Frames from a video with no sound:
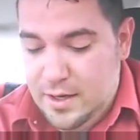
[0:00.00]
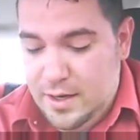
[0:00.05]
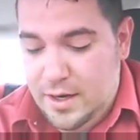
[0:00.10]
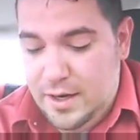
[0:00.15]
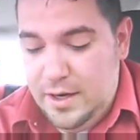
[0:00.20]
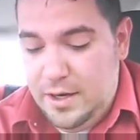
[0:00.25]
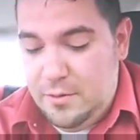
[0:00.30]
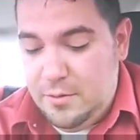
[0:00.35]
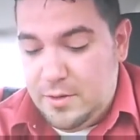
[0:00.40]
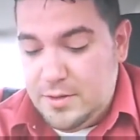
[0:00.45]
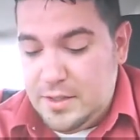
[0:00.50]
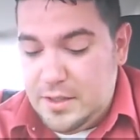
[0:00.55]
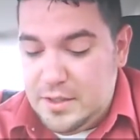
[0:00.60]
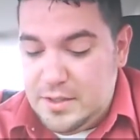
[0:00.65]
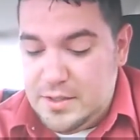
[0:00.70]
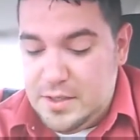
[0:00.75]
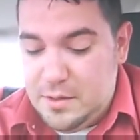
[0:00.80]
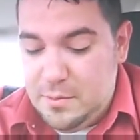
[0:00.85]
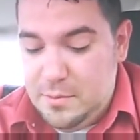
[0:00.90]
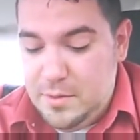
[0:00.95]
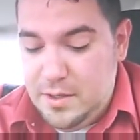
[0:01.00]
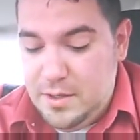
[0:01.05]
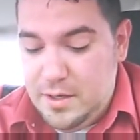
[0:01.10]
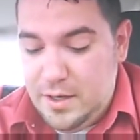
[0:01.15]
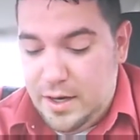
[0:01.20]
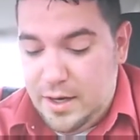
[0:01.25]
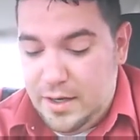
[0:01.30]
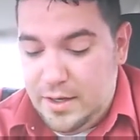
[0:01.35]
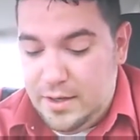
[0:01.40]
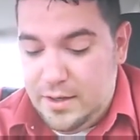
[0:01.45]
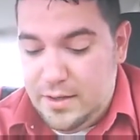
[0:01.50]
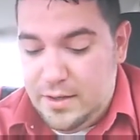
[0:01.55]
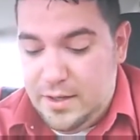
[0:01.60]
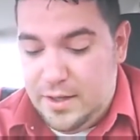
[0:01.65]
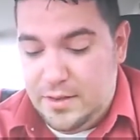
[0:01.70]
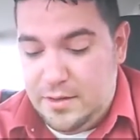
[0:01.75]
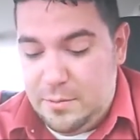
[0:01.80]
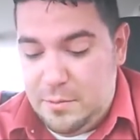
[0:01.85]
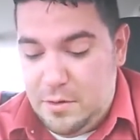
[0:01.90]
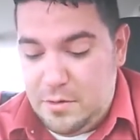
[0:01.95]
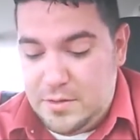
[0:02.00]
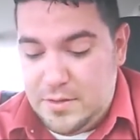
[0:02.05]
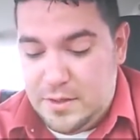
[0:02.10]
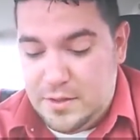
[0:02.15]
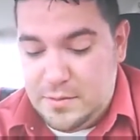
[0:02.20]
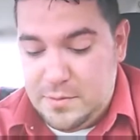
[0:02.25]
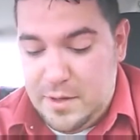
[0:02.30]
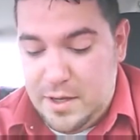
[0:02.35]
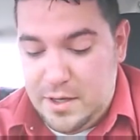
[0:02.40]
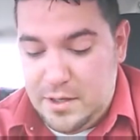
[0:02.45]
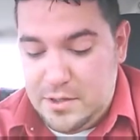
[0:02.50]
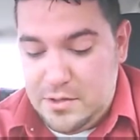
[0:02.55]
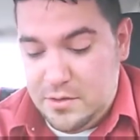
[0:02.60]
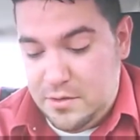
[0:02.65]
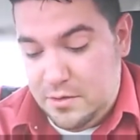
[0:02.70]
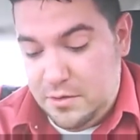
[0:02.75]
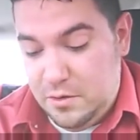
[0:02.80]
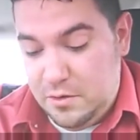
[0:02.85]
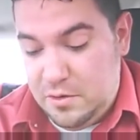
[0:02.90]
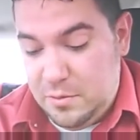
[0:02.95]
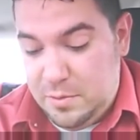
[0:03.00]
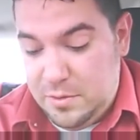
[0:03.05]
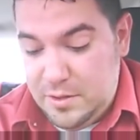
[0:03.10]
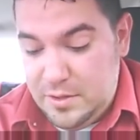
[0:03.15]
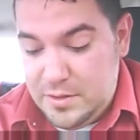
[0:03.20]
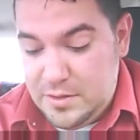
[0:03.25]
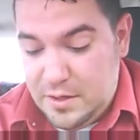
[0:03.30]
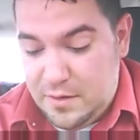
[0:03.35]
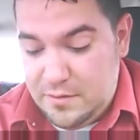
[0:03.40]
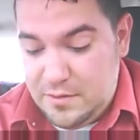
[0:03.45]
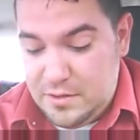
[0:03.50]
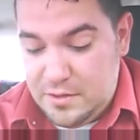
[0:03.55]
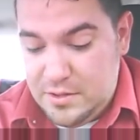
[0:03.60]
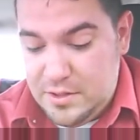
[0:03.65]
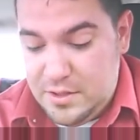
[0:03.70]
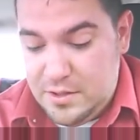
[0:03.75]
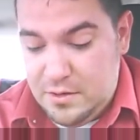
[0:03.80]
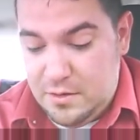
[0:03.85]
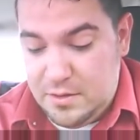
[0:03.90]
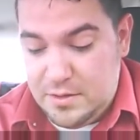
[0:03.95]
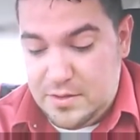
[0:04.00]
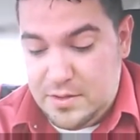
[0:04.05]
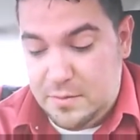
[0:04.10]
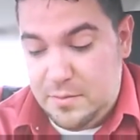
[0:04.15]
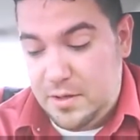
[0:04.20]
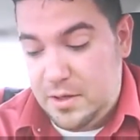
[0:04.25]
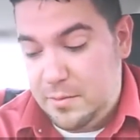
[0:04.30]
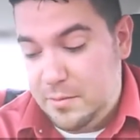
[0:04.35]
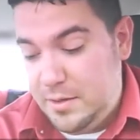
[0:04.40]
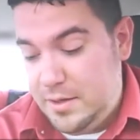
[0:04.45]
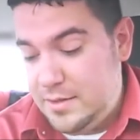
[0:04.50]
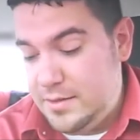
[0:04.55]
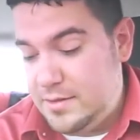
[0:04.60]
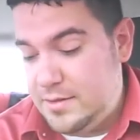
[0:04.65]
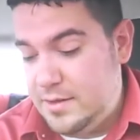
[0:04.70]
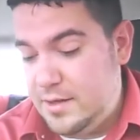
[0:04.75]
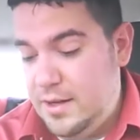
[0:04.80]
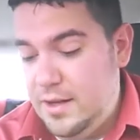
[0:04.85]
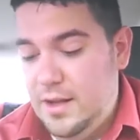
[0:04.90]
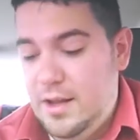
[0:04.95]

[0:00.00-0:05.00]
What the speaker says: And it wasn't until midnight that the motel's manager and local police officer did notice something amiss.